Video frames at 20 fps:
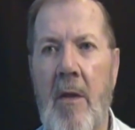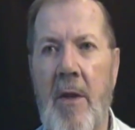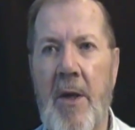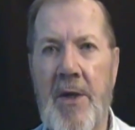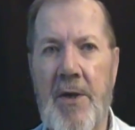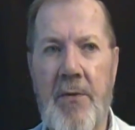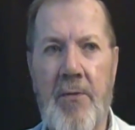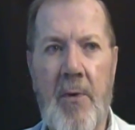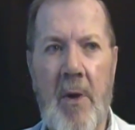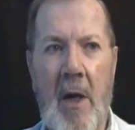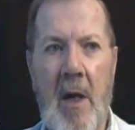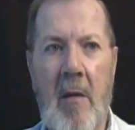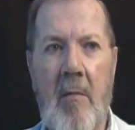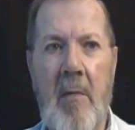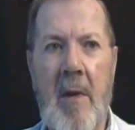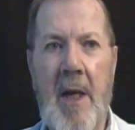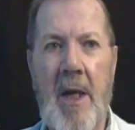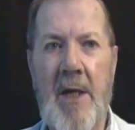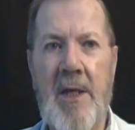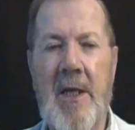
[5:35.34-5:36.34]
This really
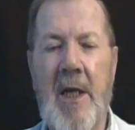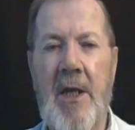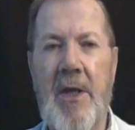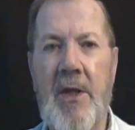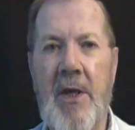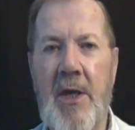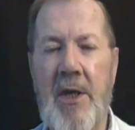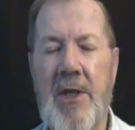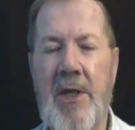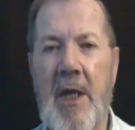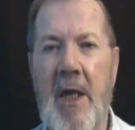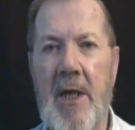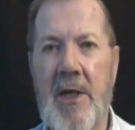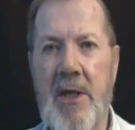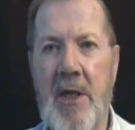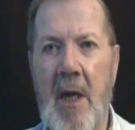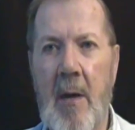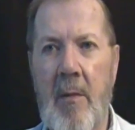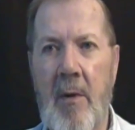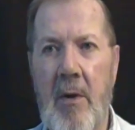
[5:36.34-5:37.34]
means that these
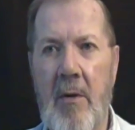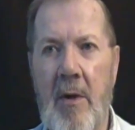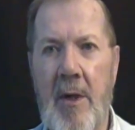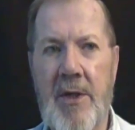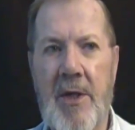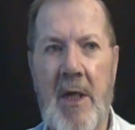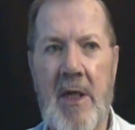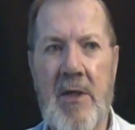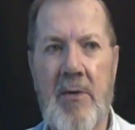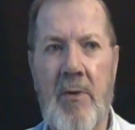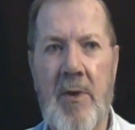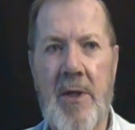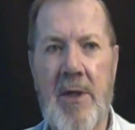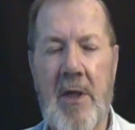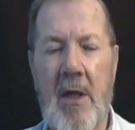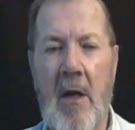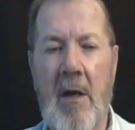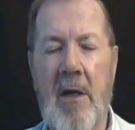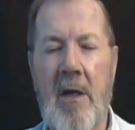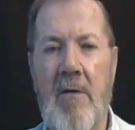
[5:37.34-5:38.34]
things come to us as a
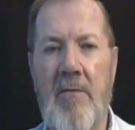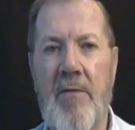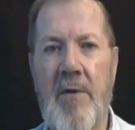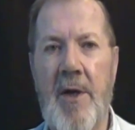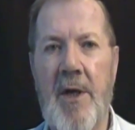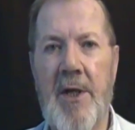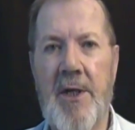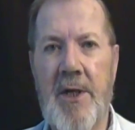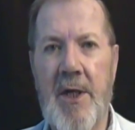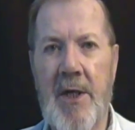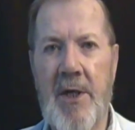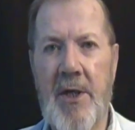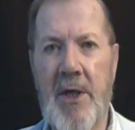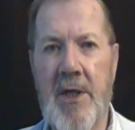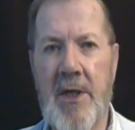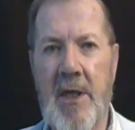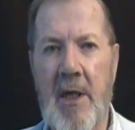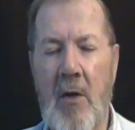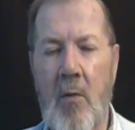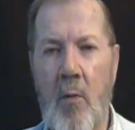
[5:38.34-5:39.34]
result of the
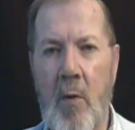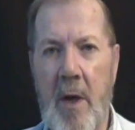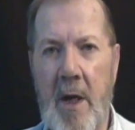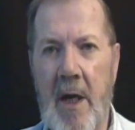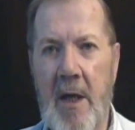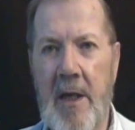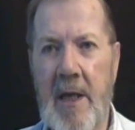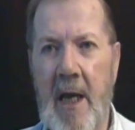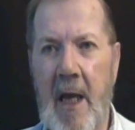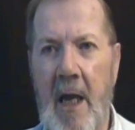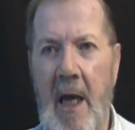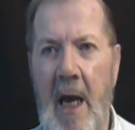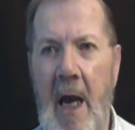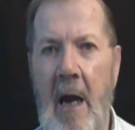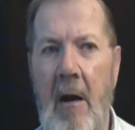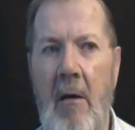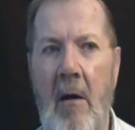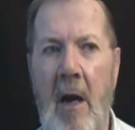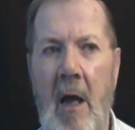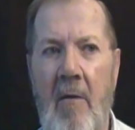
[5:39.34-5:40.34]
decisions that we at that
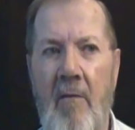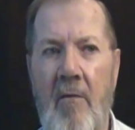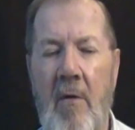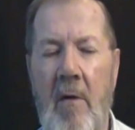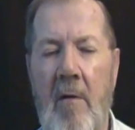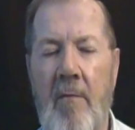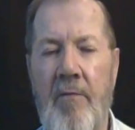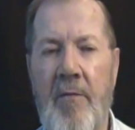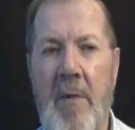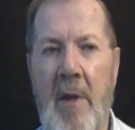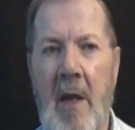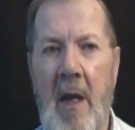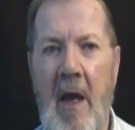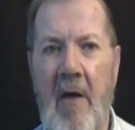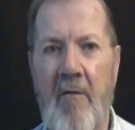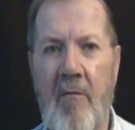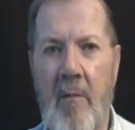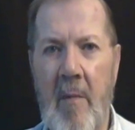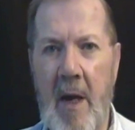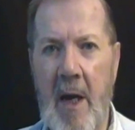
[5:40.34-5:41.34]
higher level
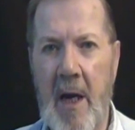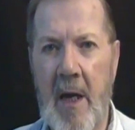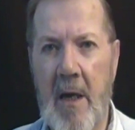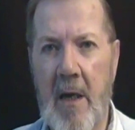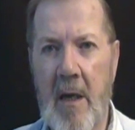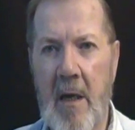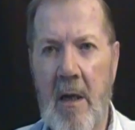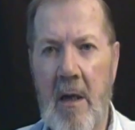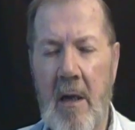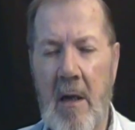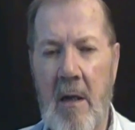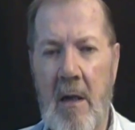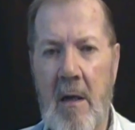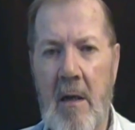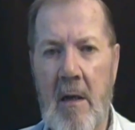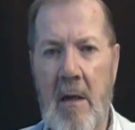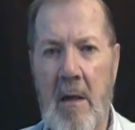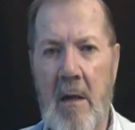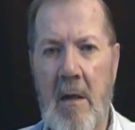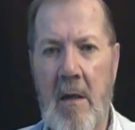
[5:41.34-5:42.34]
have made.
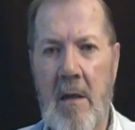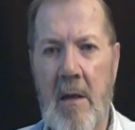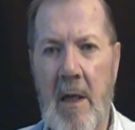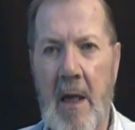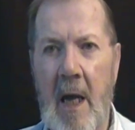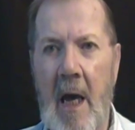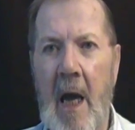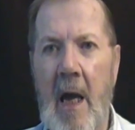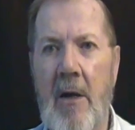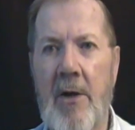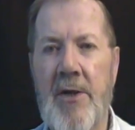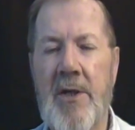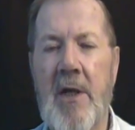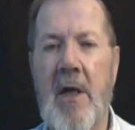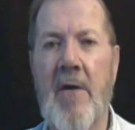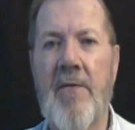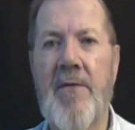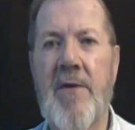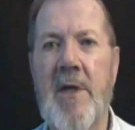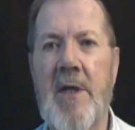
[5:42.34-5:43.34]
The higher
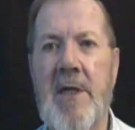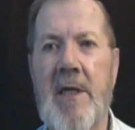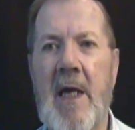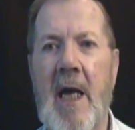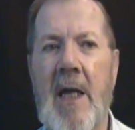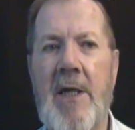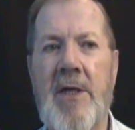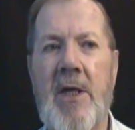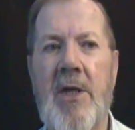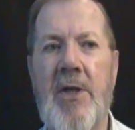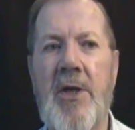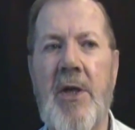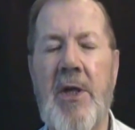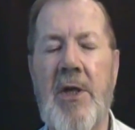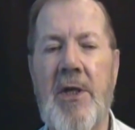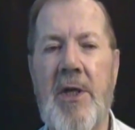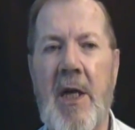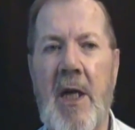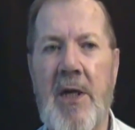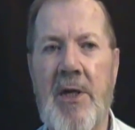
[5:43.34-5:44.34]
self decides that
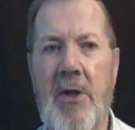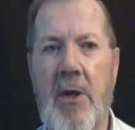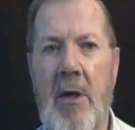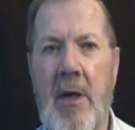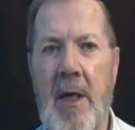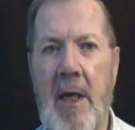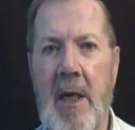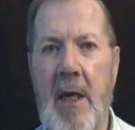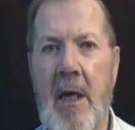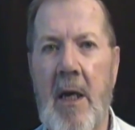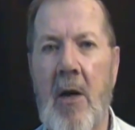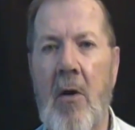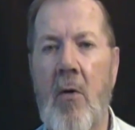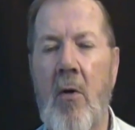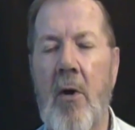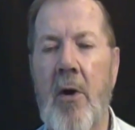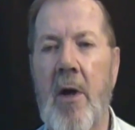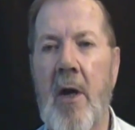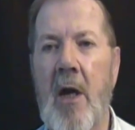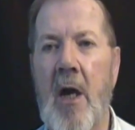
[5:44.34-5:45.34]
these things are needed in
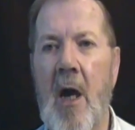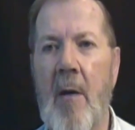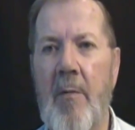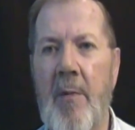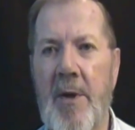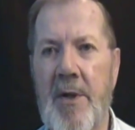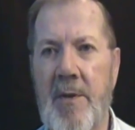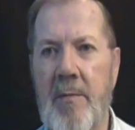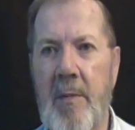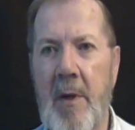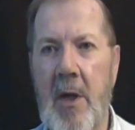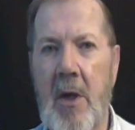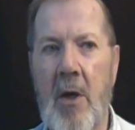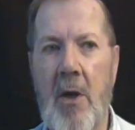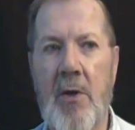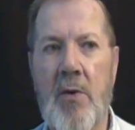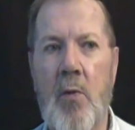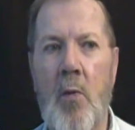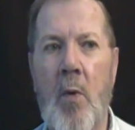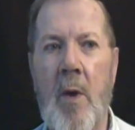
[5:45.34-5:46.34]
order to help us
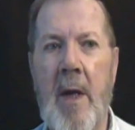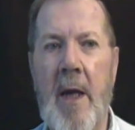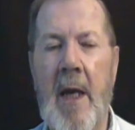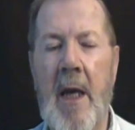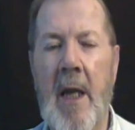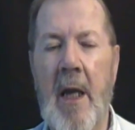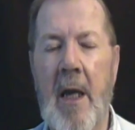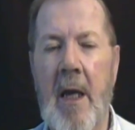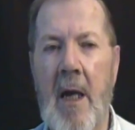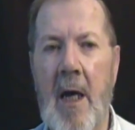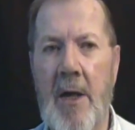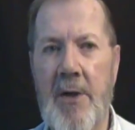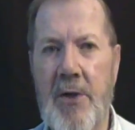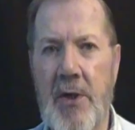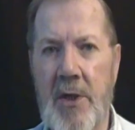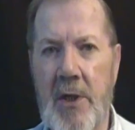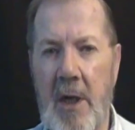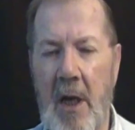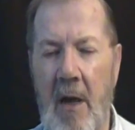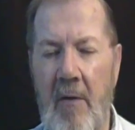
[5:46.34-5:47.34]
because we at a
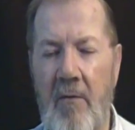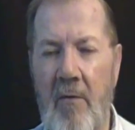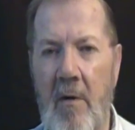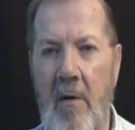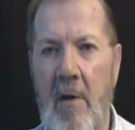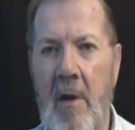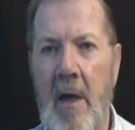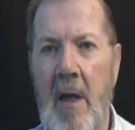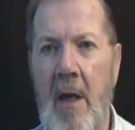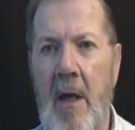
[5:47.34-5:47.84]
conscious level